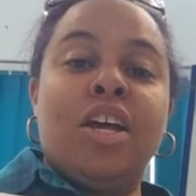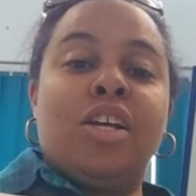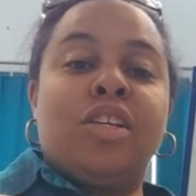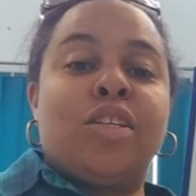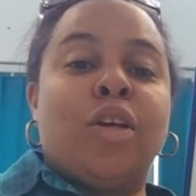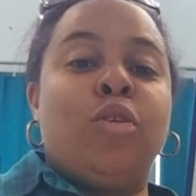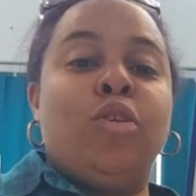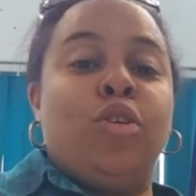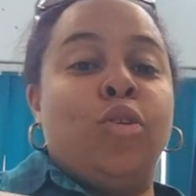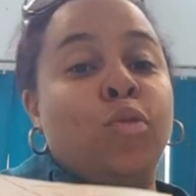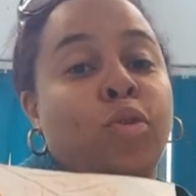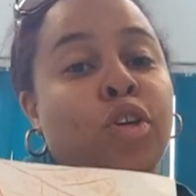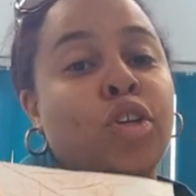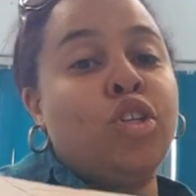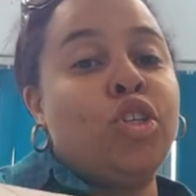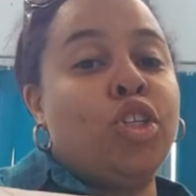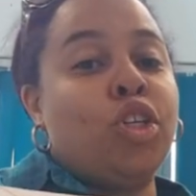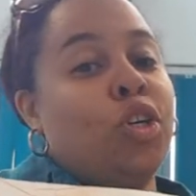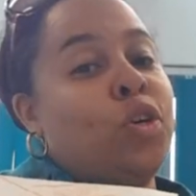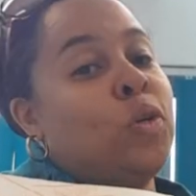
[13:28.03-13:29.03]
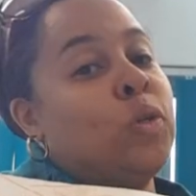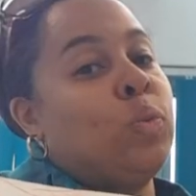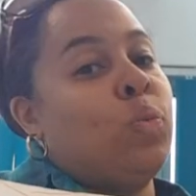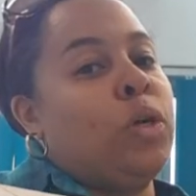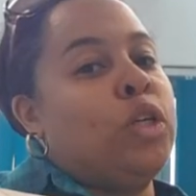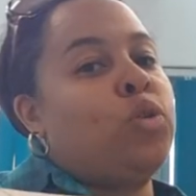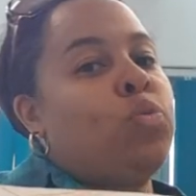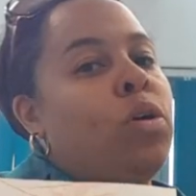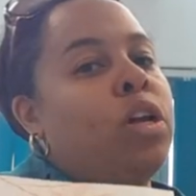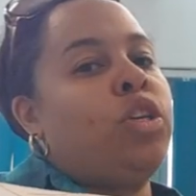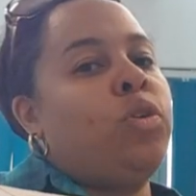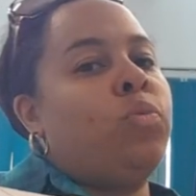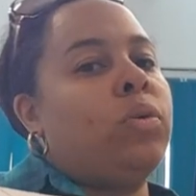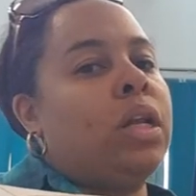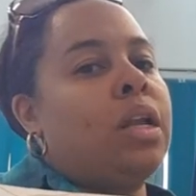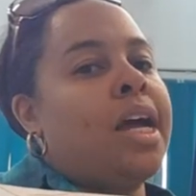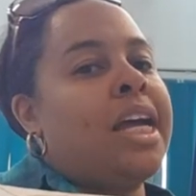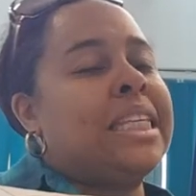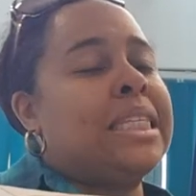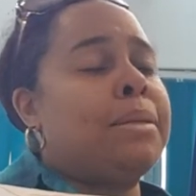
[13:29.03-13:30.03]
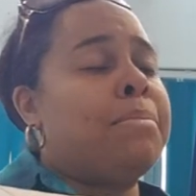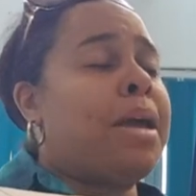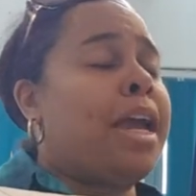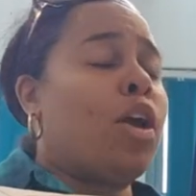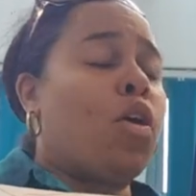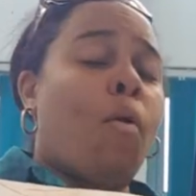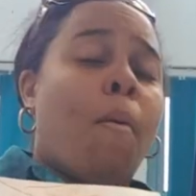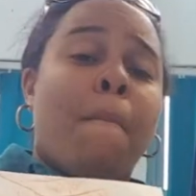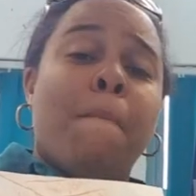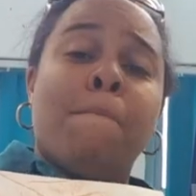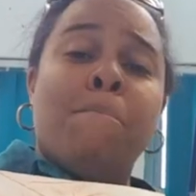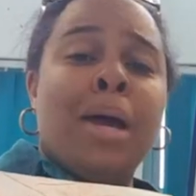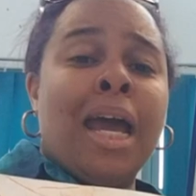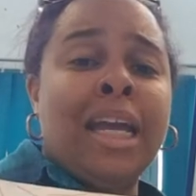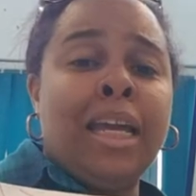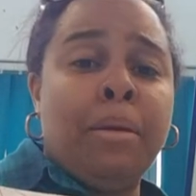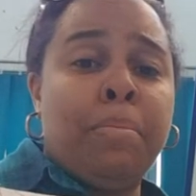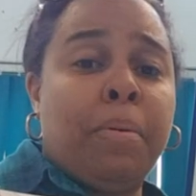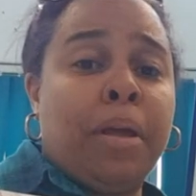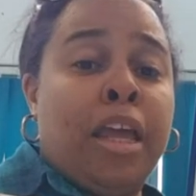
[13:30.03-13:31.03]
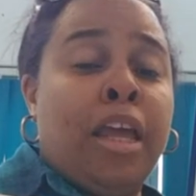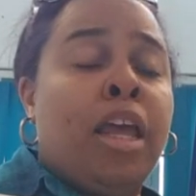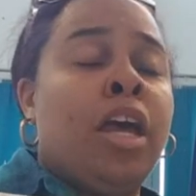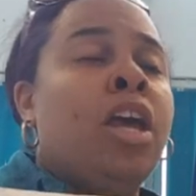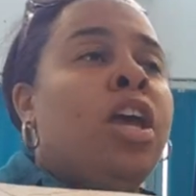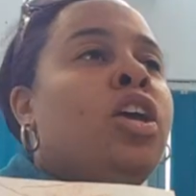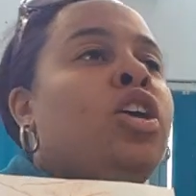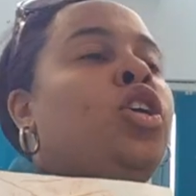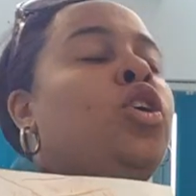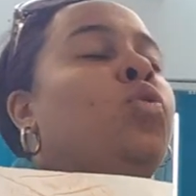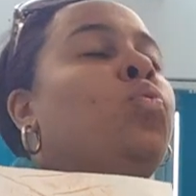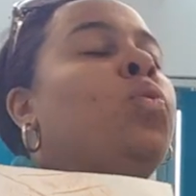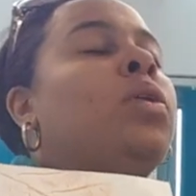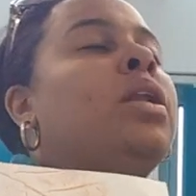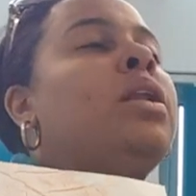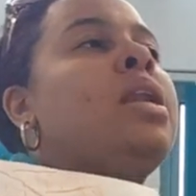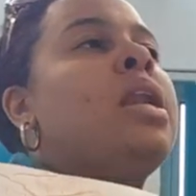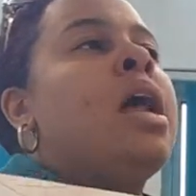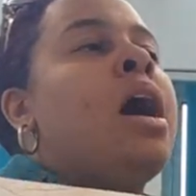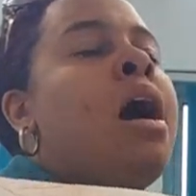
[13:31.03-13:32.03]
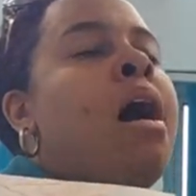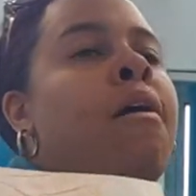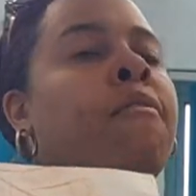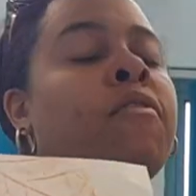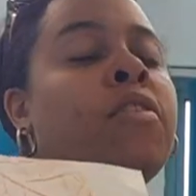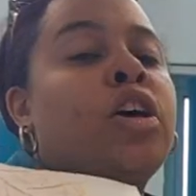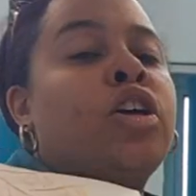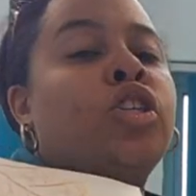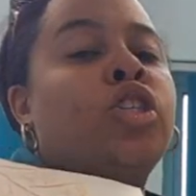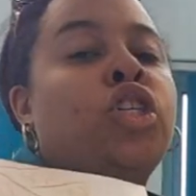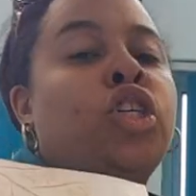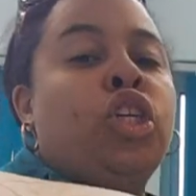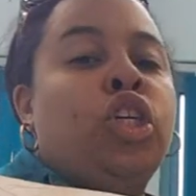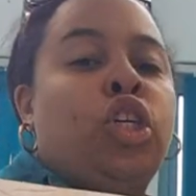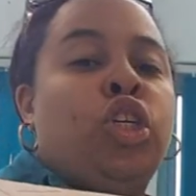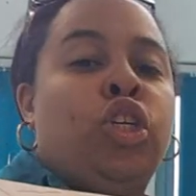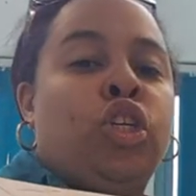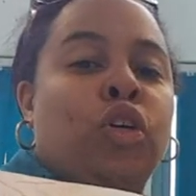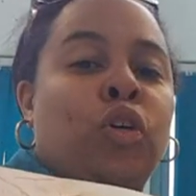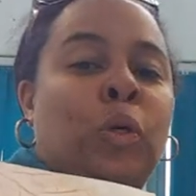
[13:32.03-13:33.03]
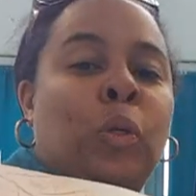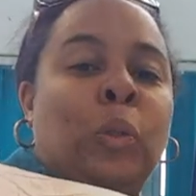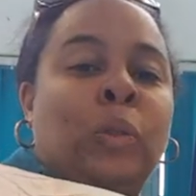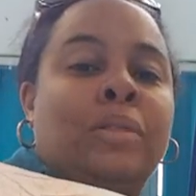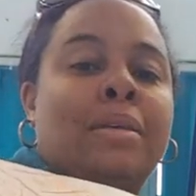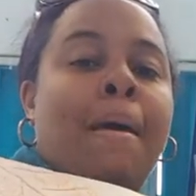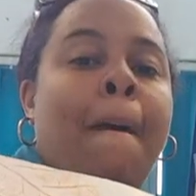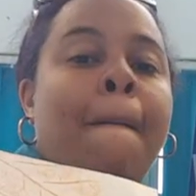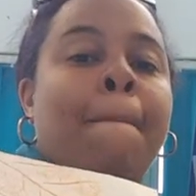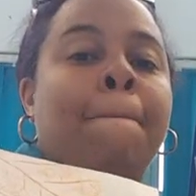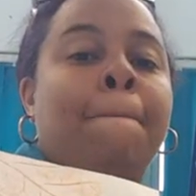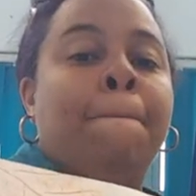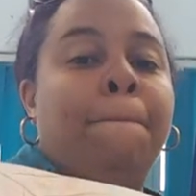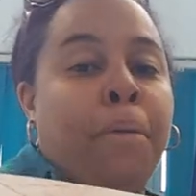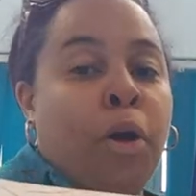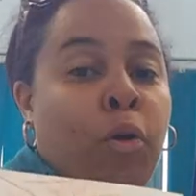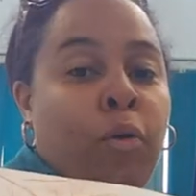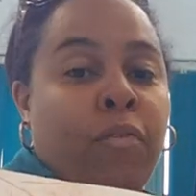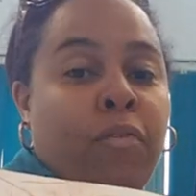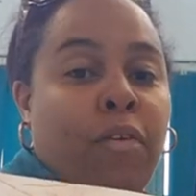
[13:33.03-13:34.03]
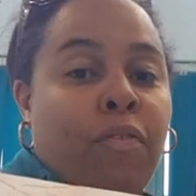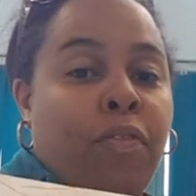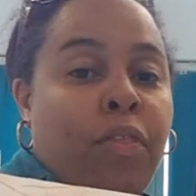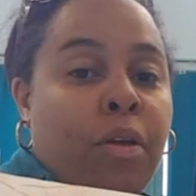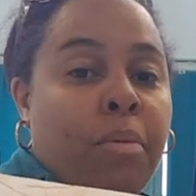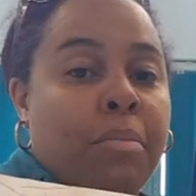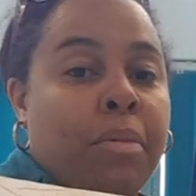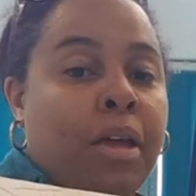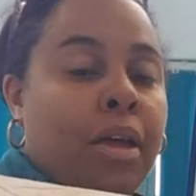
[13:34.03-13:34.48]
So you can choose which one you would like to make, or maybe you would love to use both of them.